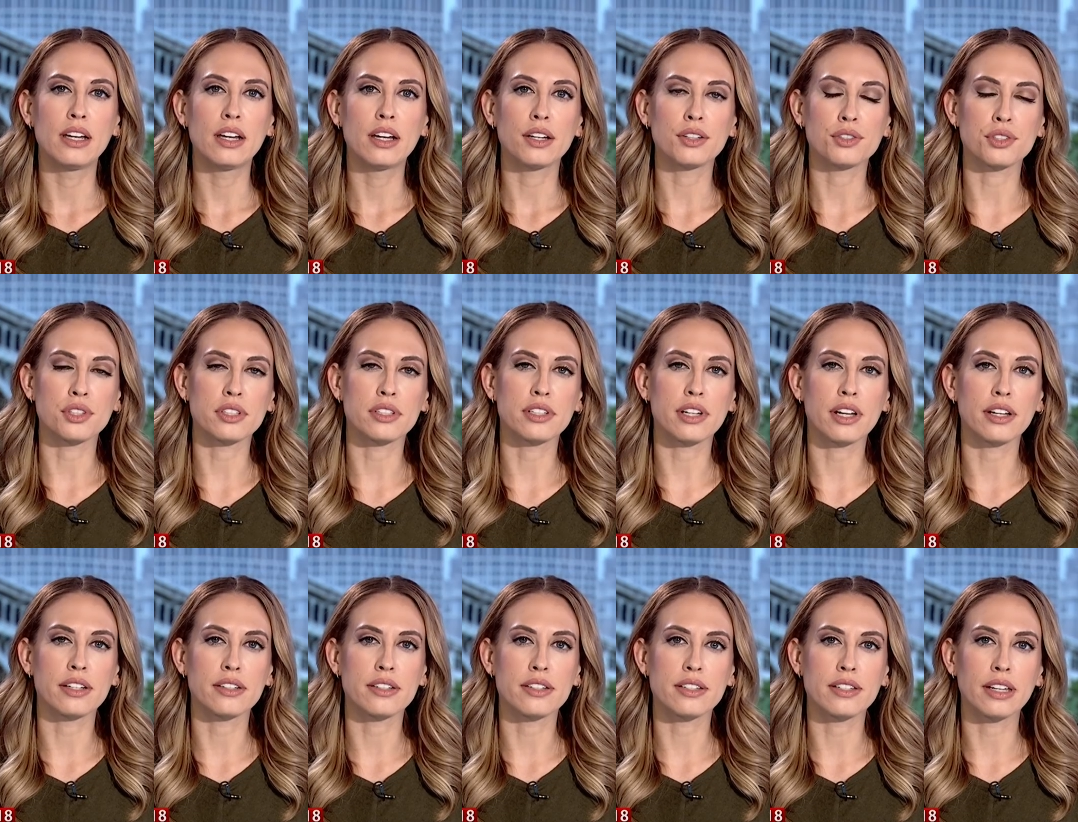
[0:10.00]
She
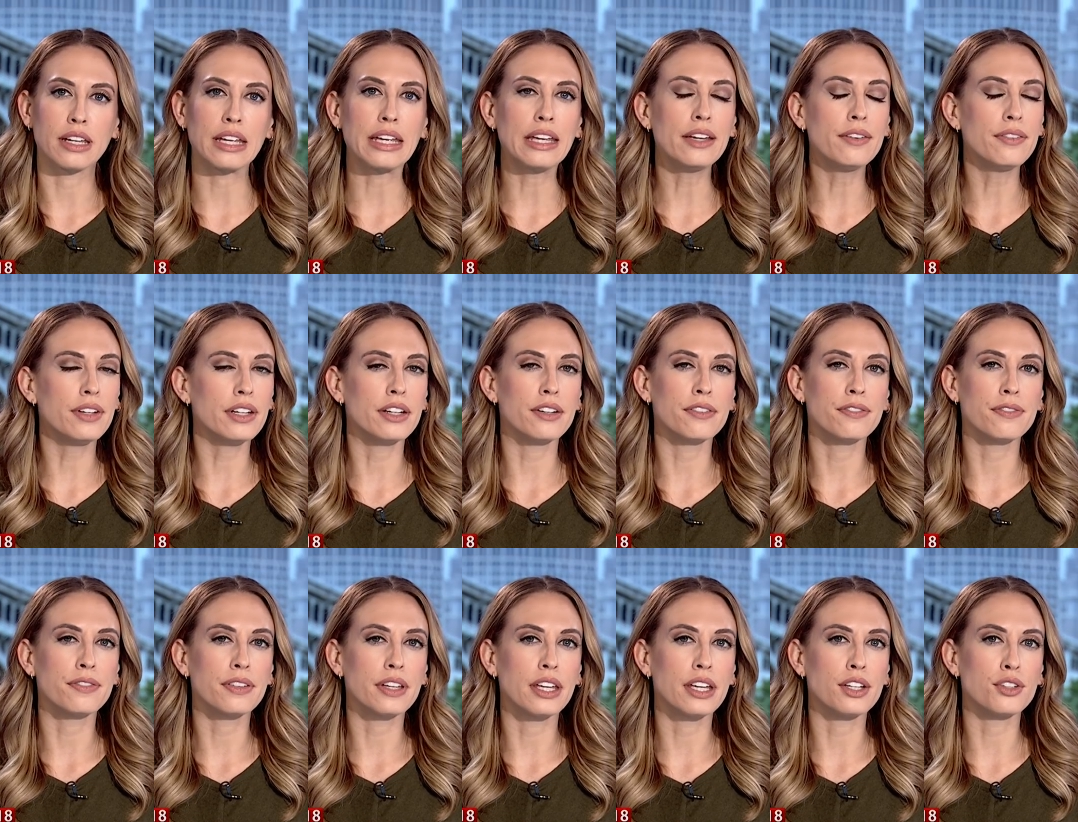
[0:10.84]
says even if
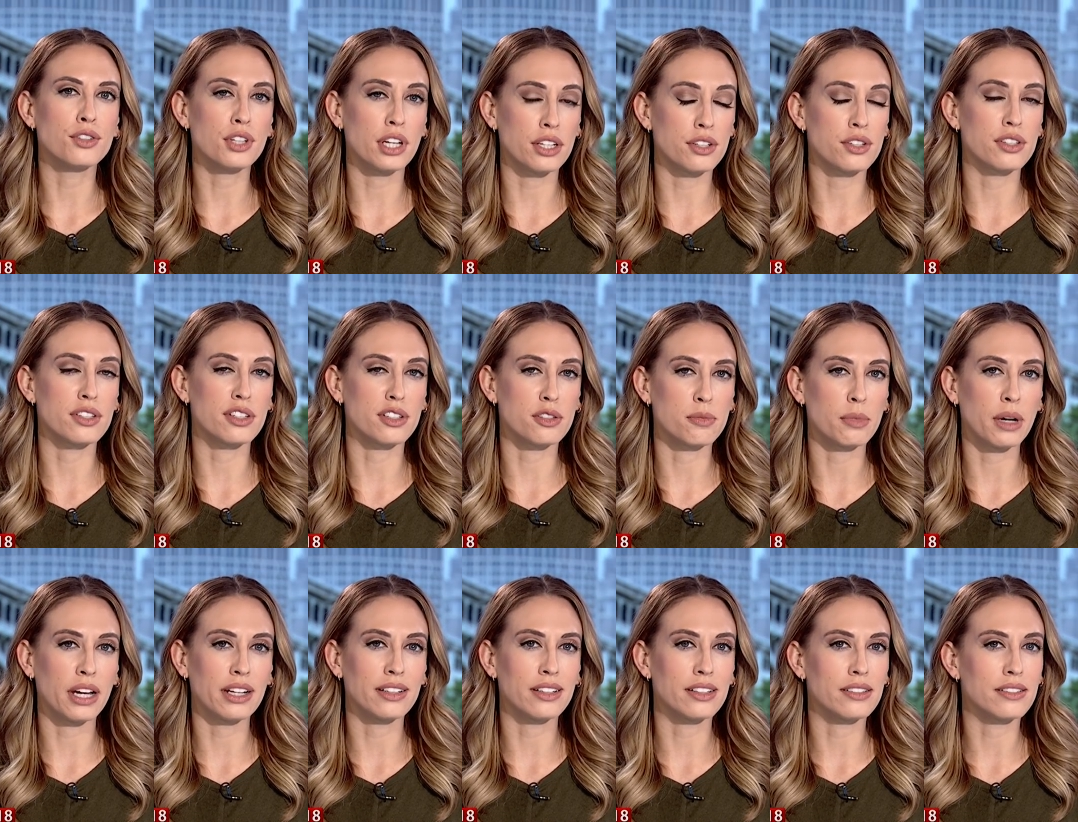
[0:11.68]
he changes his
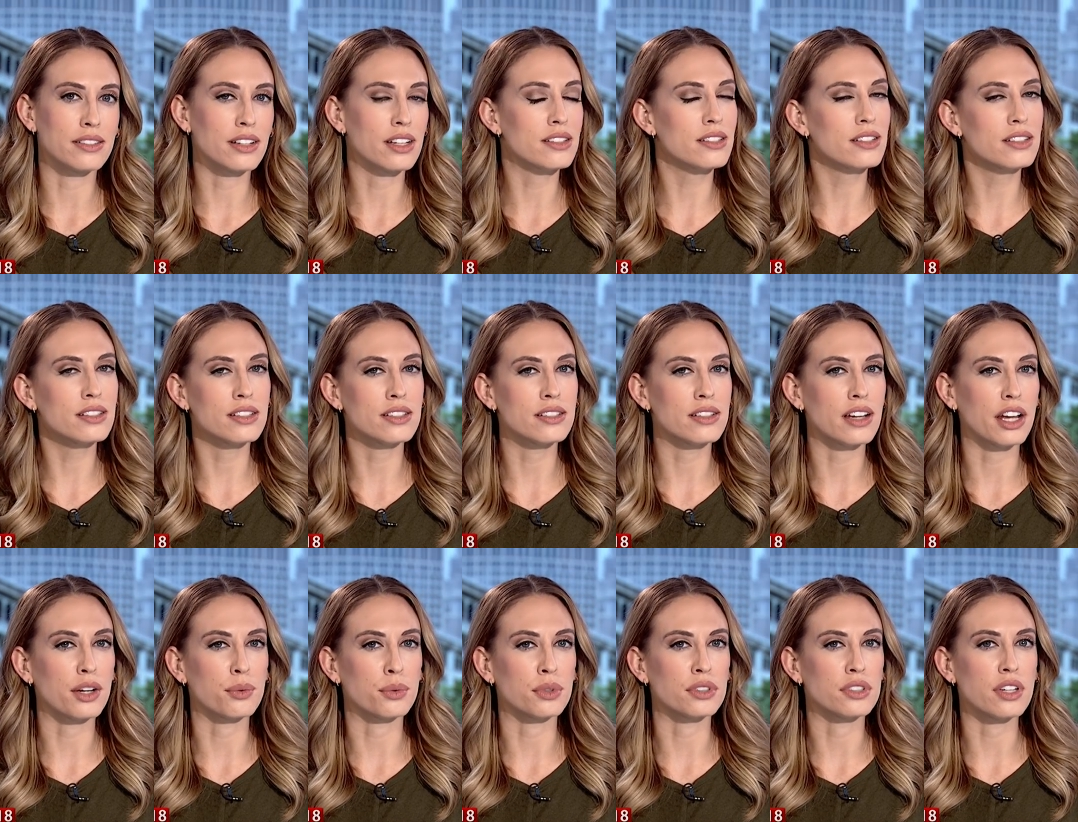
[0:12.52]
mind and doesn't
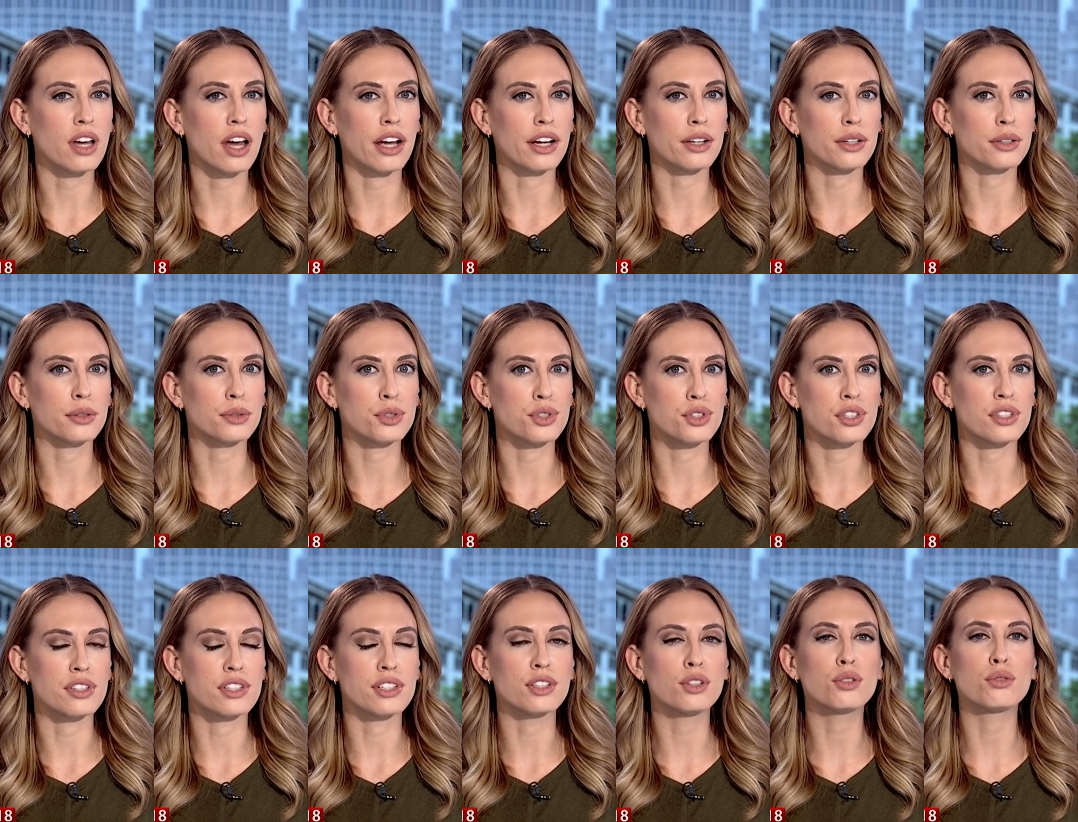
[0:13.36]
decide to retire,
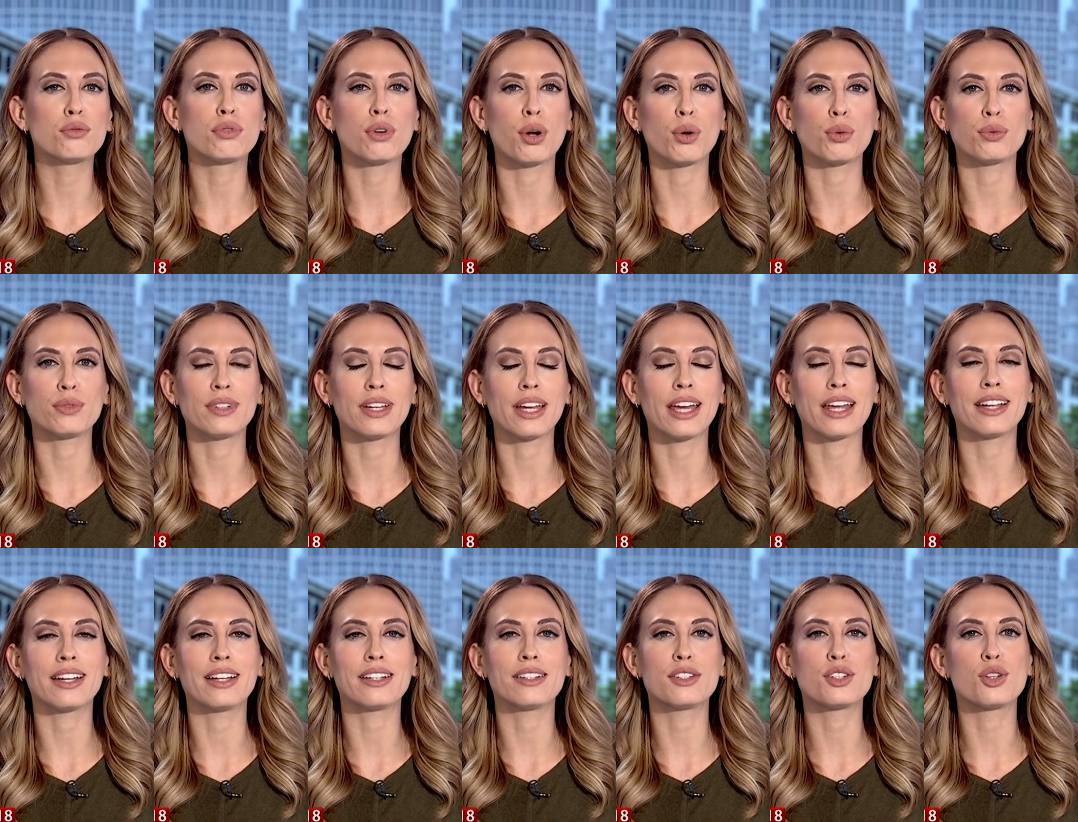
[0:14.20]
she's still, quote,
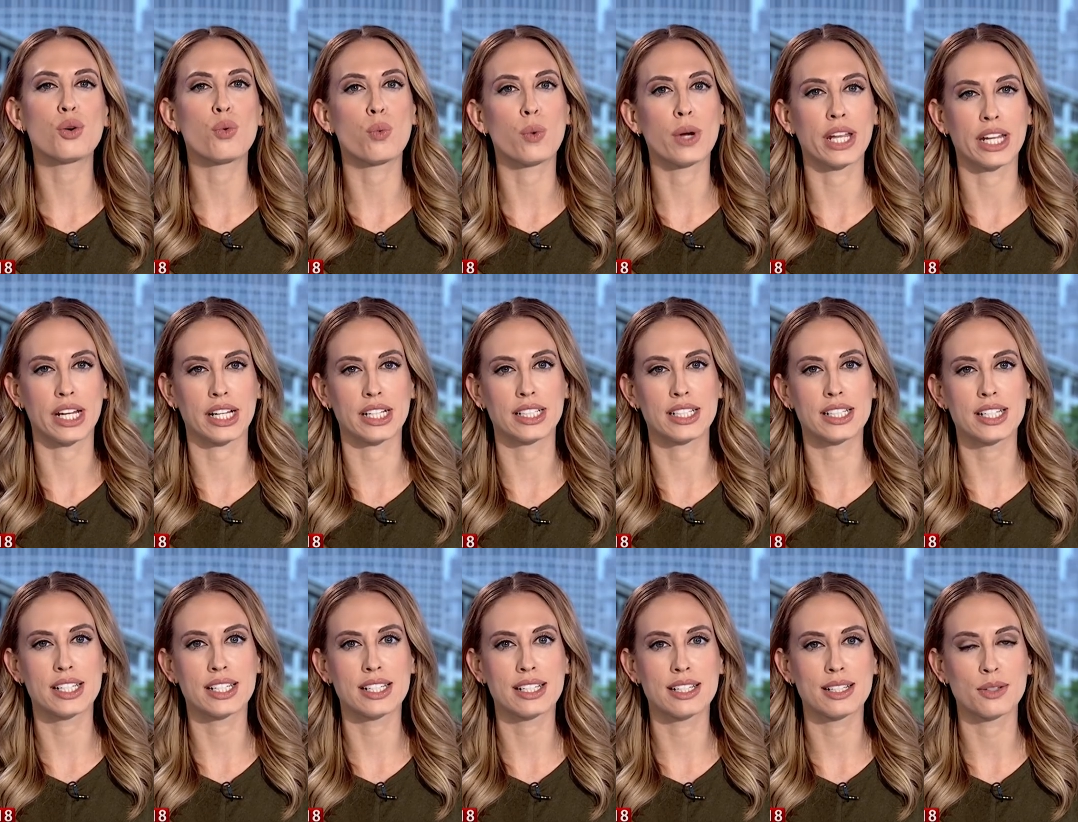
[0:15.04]
in it to win
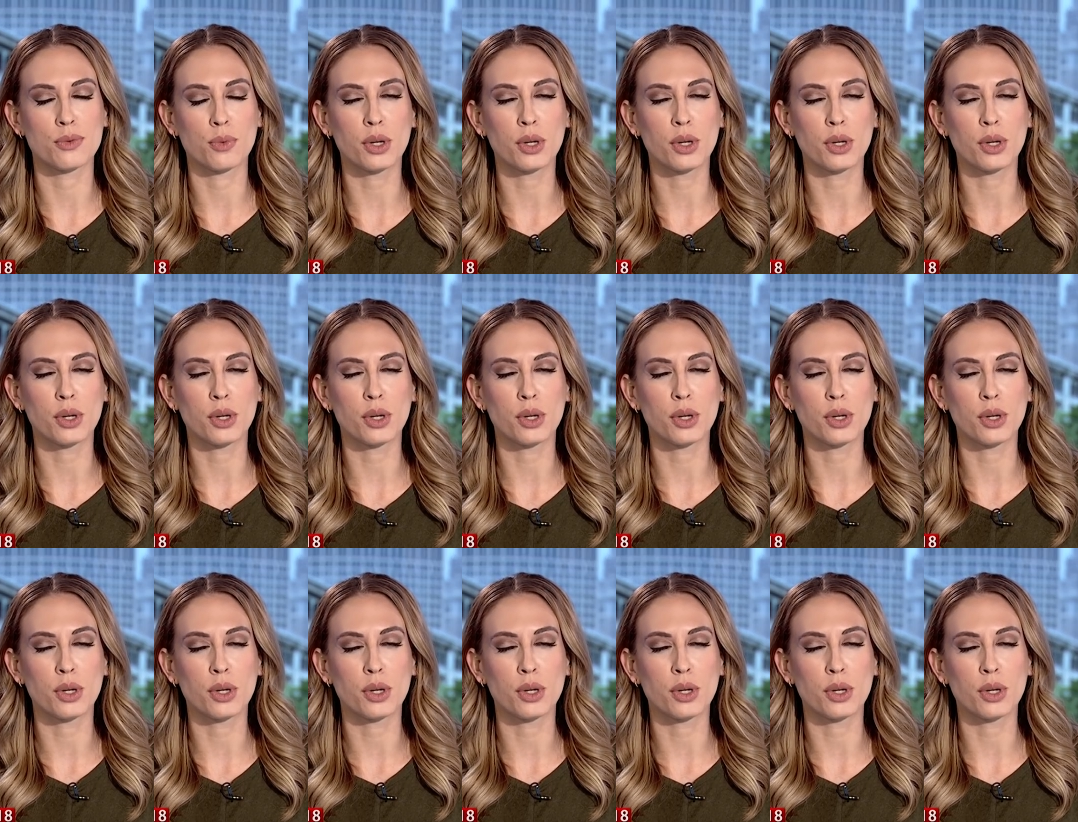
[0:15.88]
it.